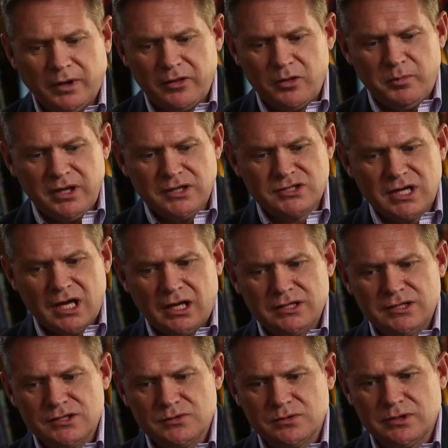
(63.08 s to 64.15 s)
one of the biggest
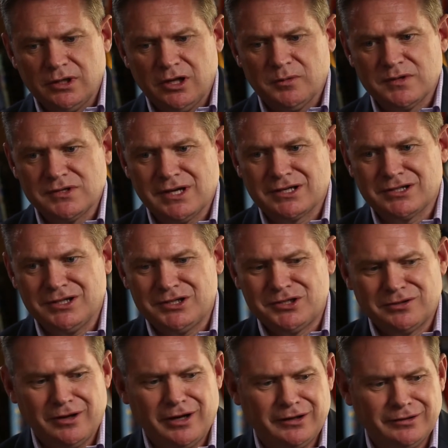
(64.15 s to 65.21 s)
challenges or dilemmas actually
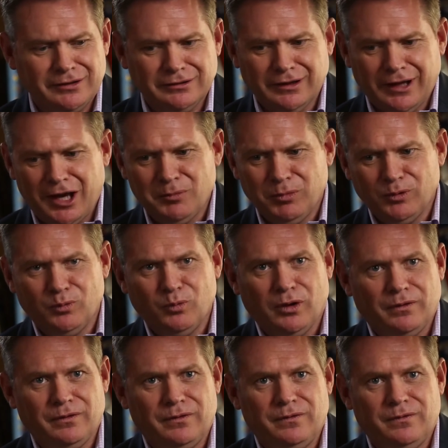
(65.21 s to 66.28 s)
trying to label
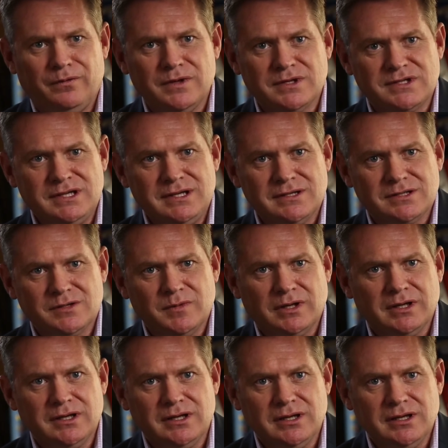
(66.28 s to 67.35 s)
what this is? I
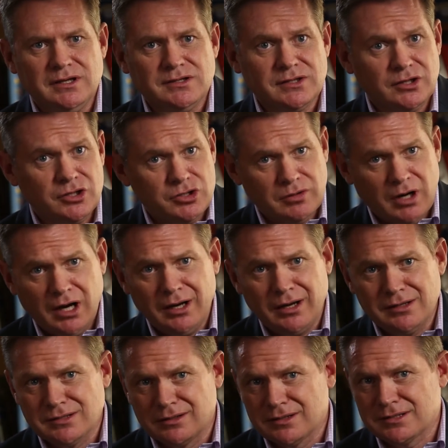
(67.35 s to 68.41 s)
mean, is it a drug?
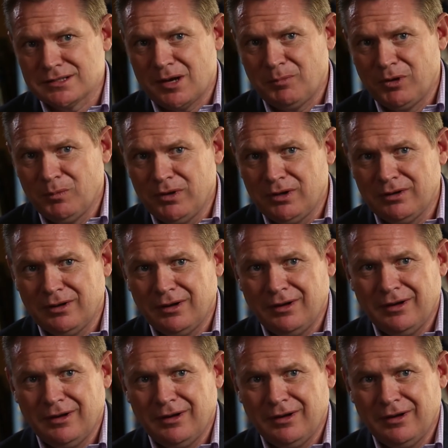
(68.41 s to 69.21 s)
Is it a supplement?